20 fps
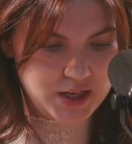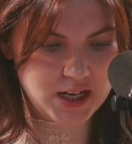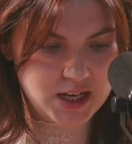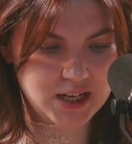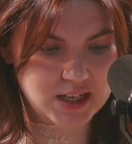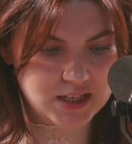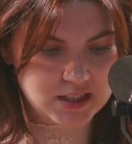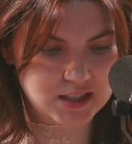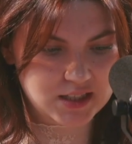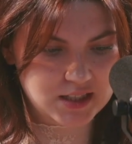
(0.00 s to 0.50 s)
The
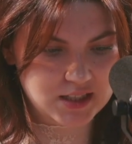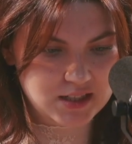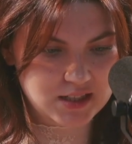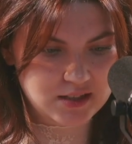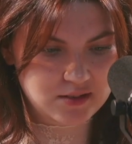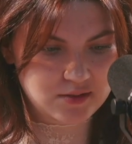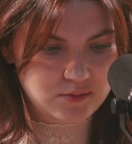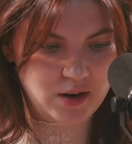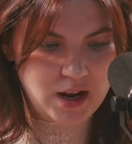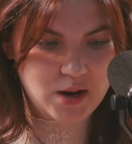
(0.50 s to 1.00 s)

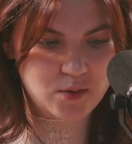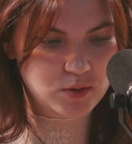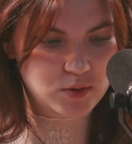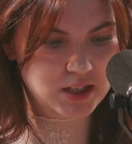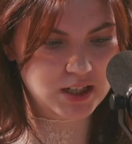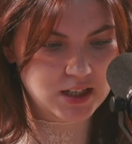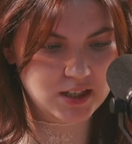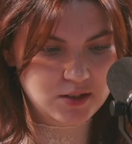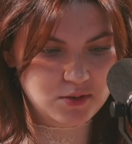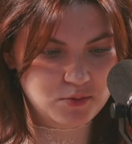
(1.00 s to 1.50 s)
priest. Why
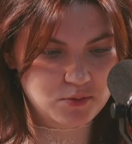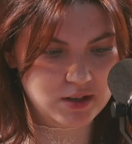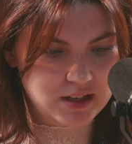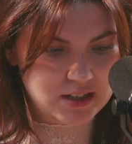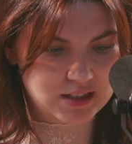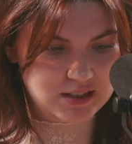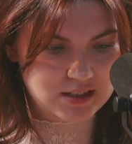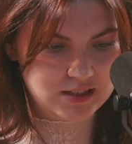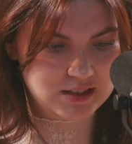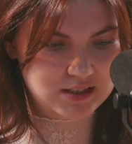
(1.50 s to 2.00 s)
would he do
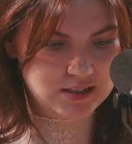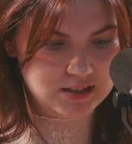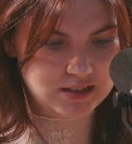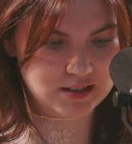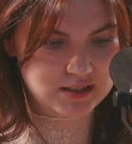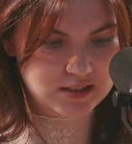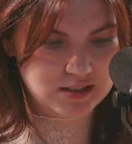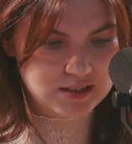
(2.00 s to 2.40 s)
it?